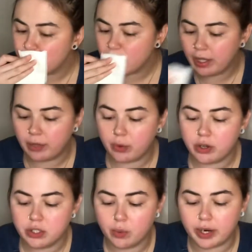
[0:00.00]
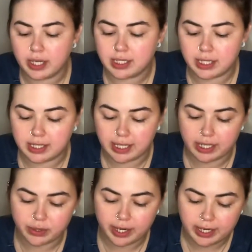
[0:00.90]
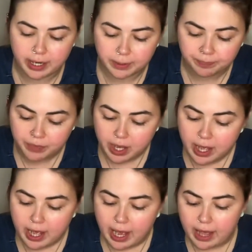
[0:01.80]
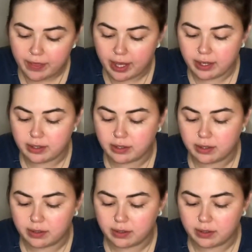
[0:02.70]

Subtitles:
like, we're also working 6 days right now. And then,